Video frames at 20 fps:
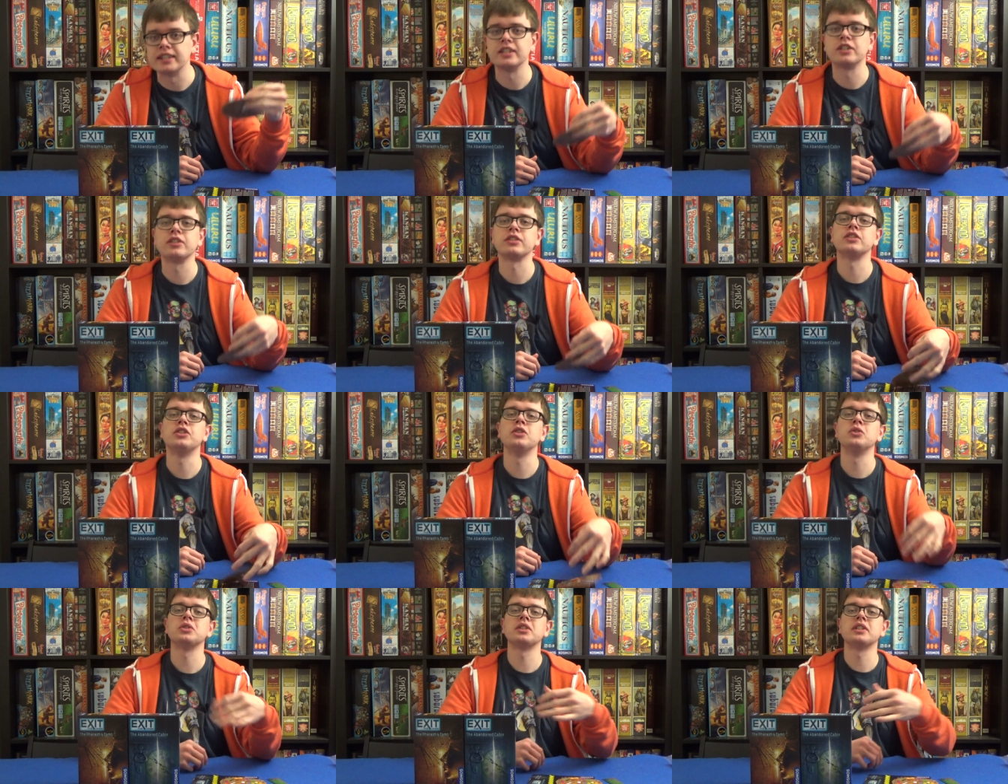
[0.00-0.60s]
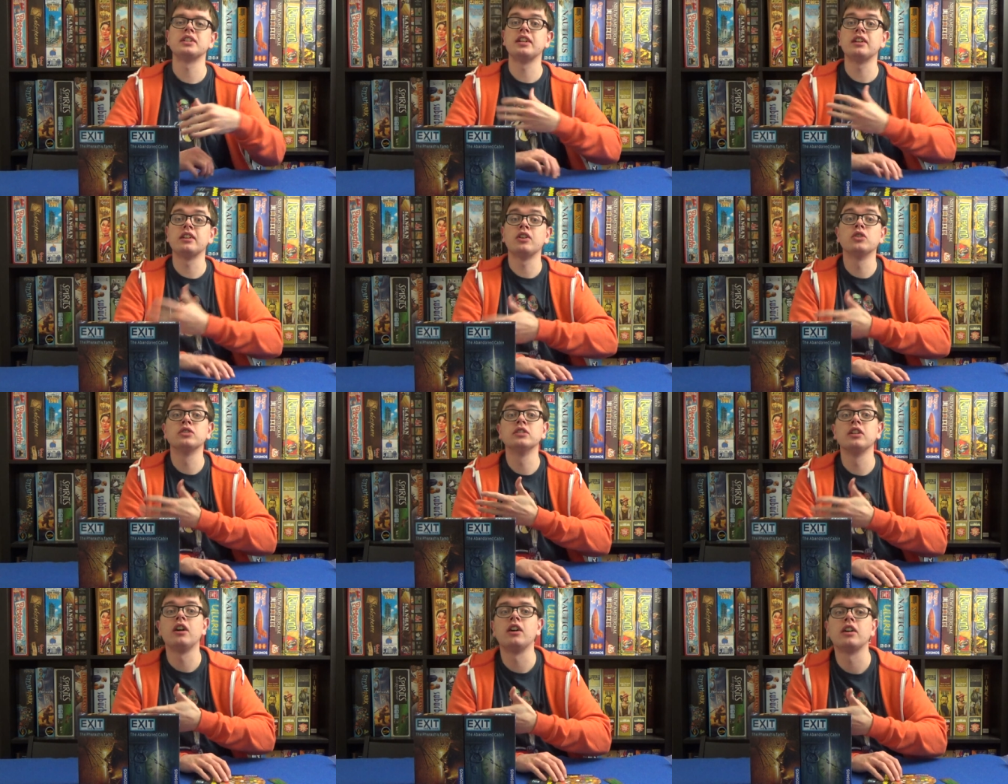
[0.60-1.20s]
It doesn't use
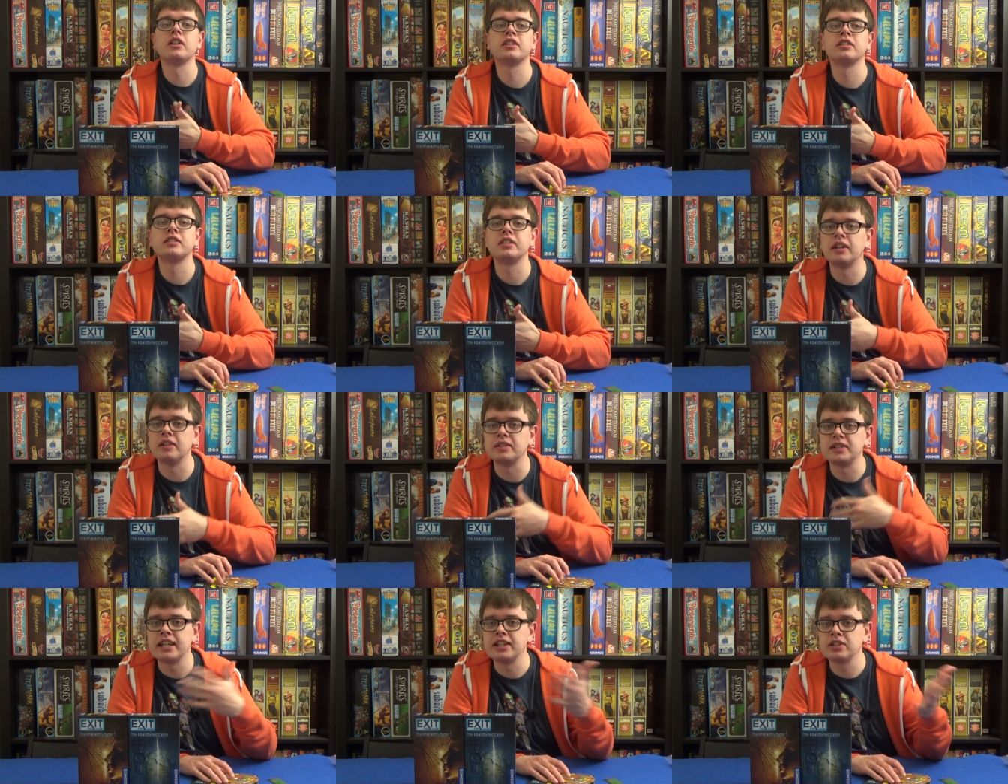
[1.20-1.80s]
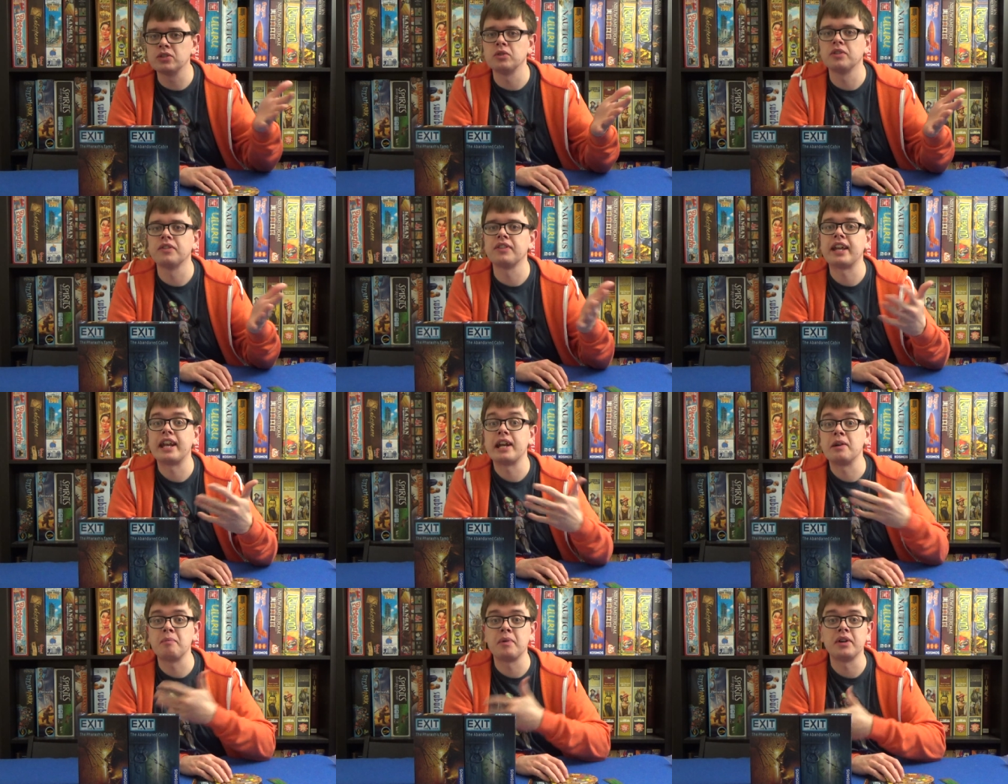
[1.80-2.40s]
Unlock, you know, takes all of
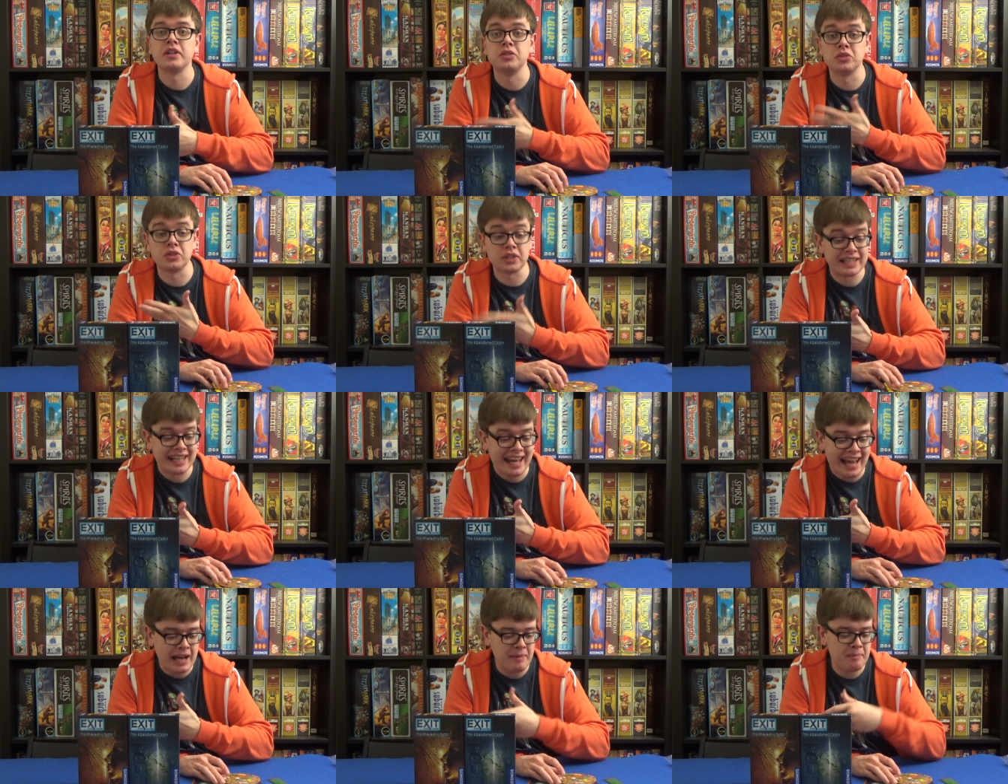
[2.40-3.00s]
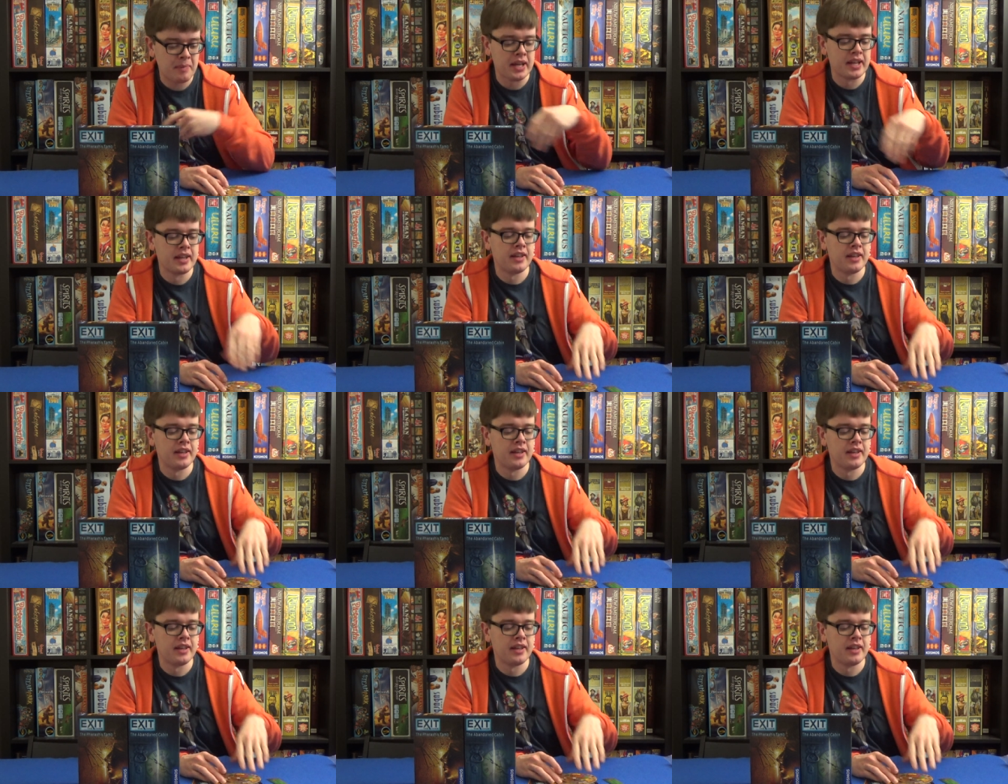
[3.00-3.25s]
that out by using an app.